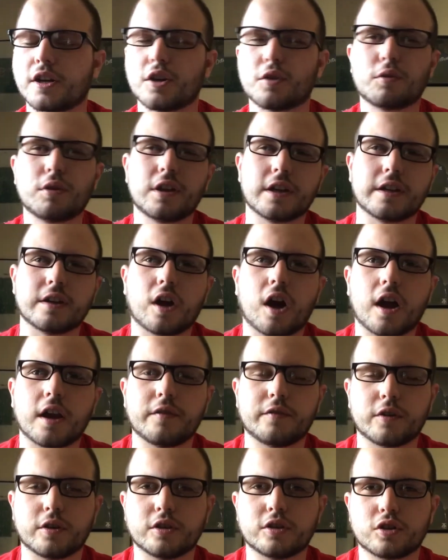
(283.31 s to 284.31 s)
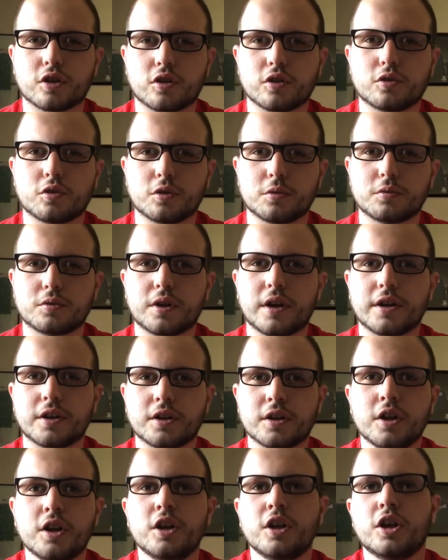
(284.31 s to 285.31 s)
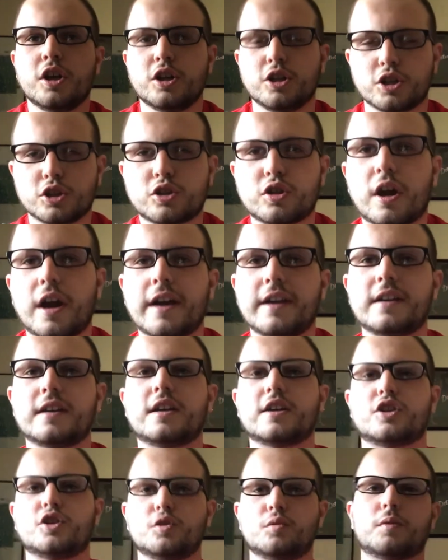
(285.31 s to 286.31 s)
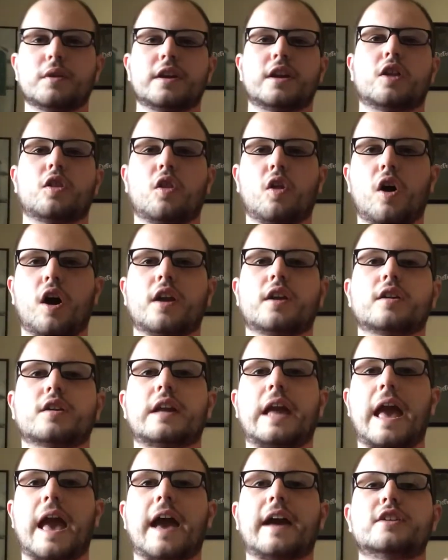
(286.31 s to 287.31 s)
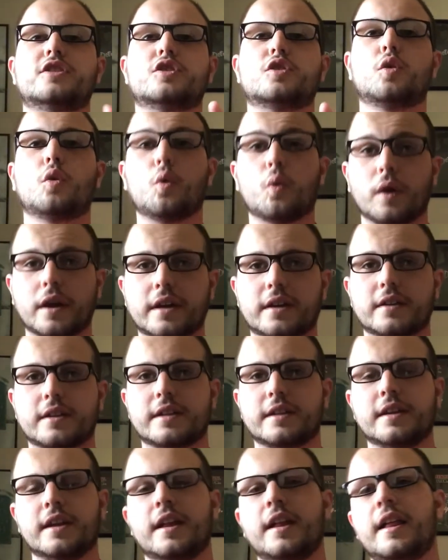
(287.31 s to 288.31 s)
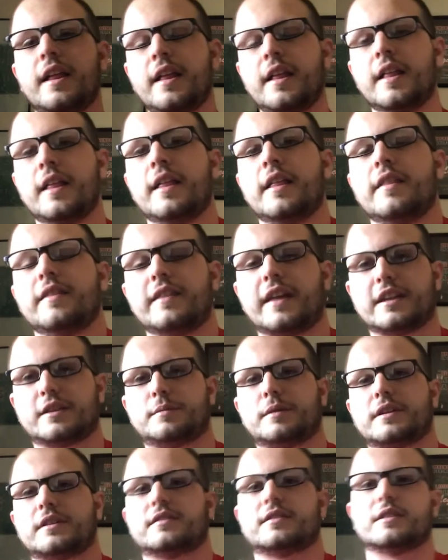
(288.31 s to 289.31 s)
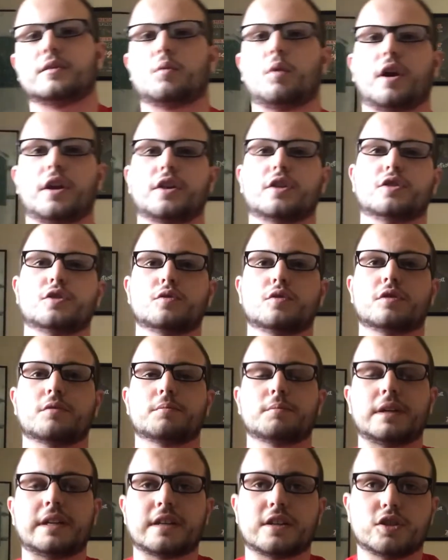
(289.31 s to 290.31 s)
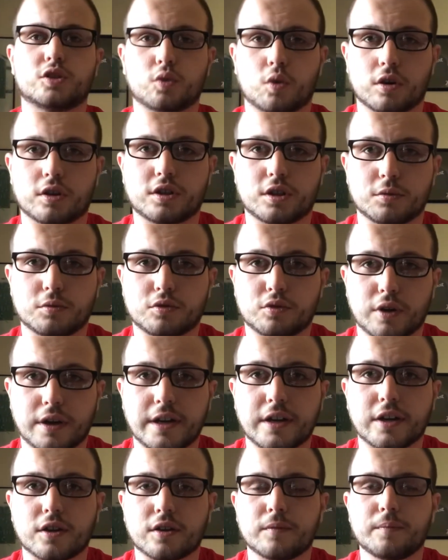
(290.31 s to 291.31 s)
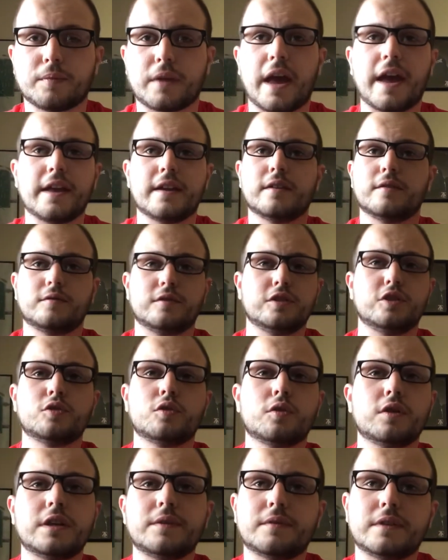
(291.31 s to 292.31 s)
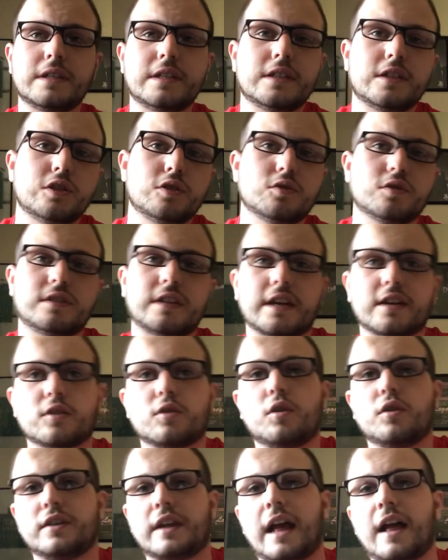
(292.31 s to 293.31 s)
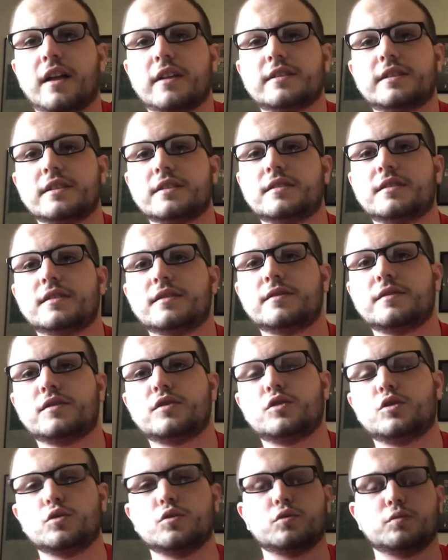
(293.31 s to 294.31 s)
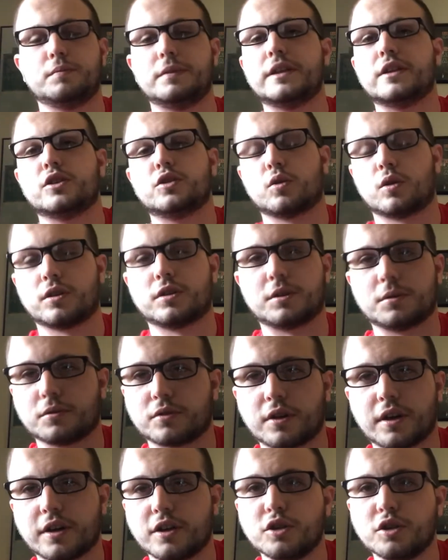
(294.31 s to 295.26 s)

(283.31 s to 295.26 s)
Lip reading: You're really not if you're a short-term trader. You're trying to accumulate a lot of cash quickly. That's basically what you're doing, being a short-term trader. And you don't even need to use technical analysis to be a short-term trader.